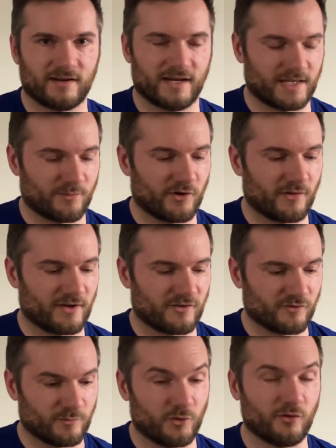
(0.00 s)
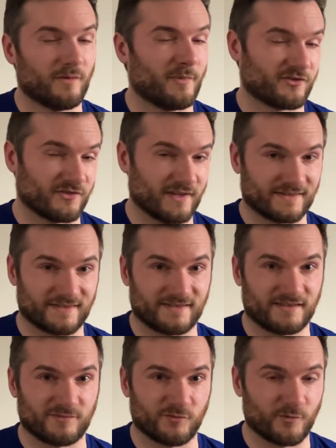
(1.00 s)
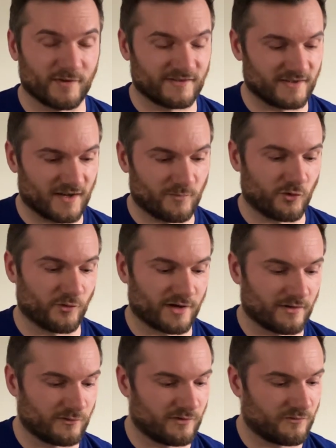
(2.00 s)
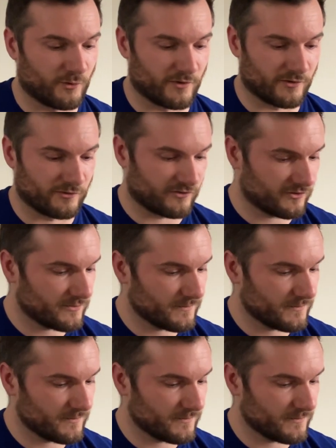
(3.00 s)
and then probably remove a bunch of the assistance movements so you have more recovery for those,